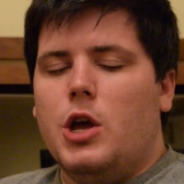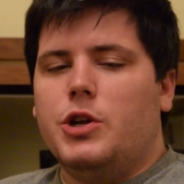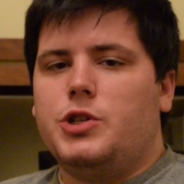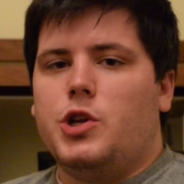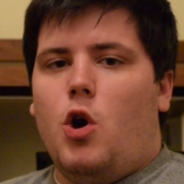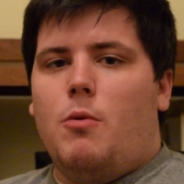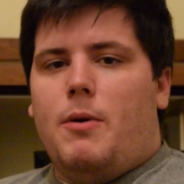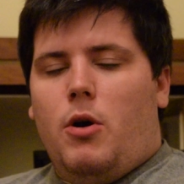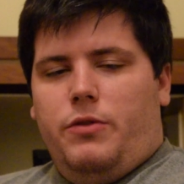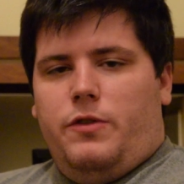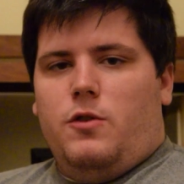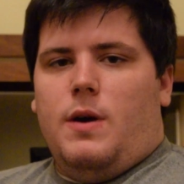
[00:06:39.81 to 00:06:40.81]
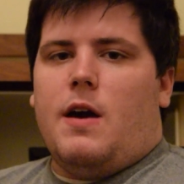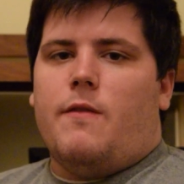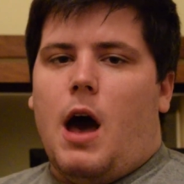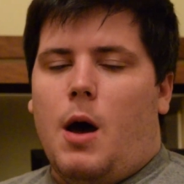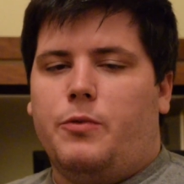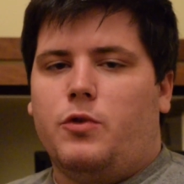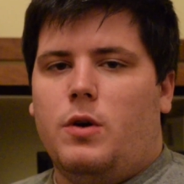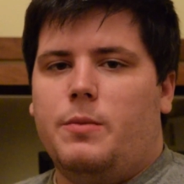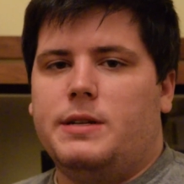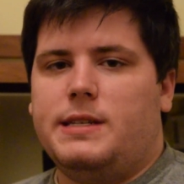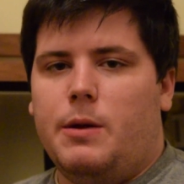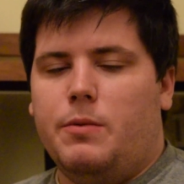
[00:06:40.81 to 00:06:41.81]
So both do have optical
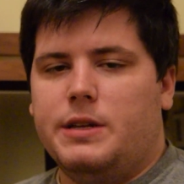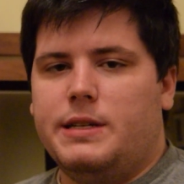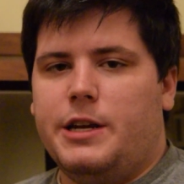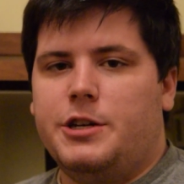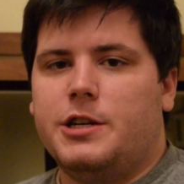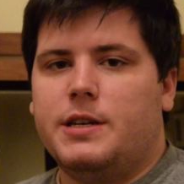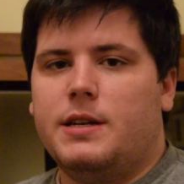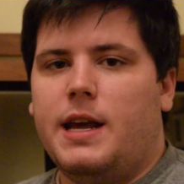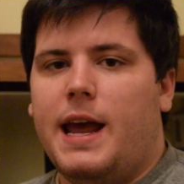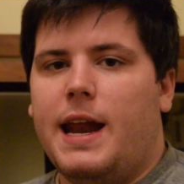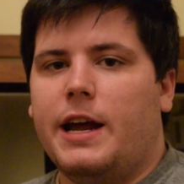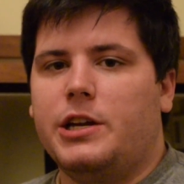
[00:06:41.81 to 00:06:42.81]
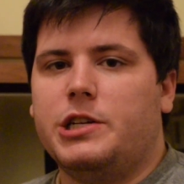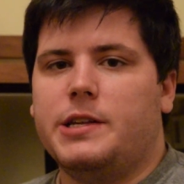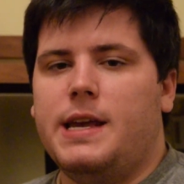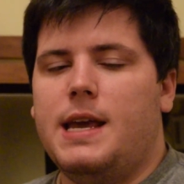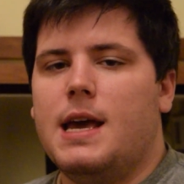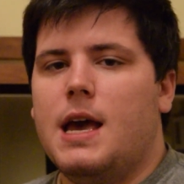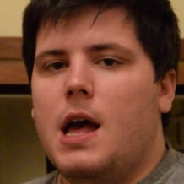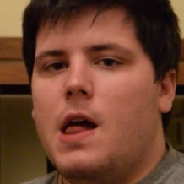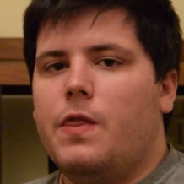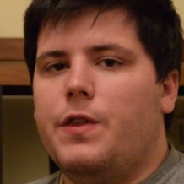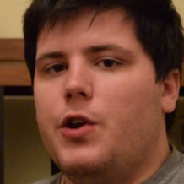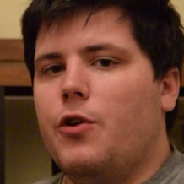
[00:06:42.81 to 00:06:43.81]
image stabilization, and actually
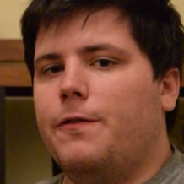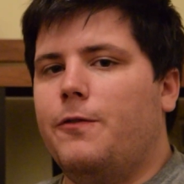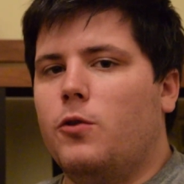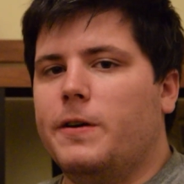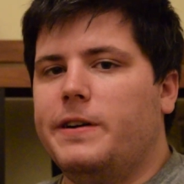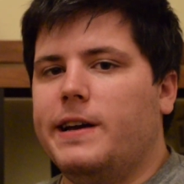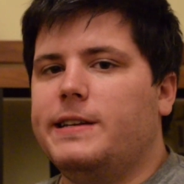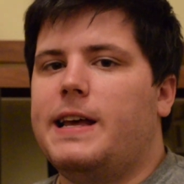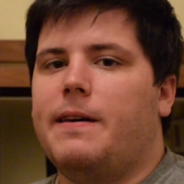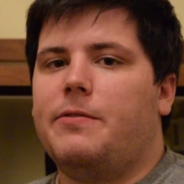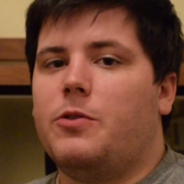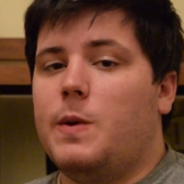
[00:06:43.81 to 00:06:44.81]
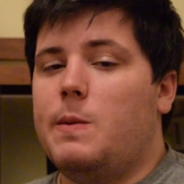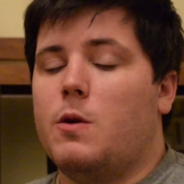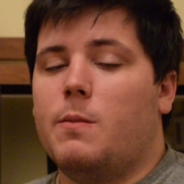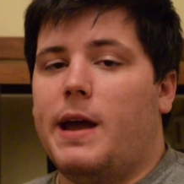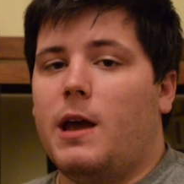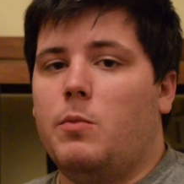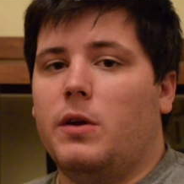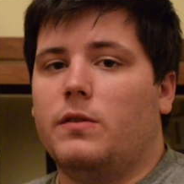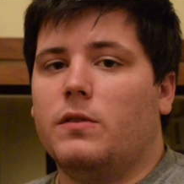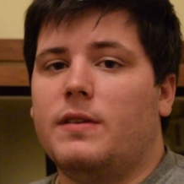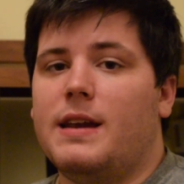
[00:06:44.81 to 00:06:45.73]
the Note 4 does have 3 more megapixels.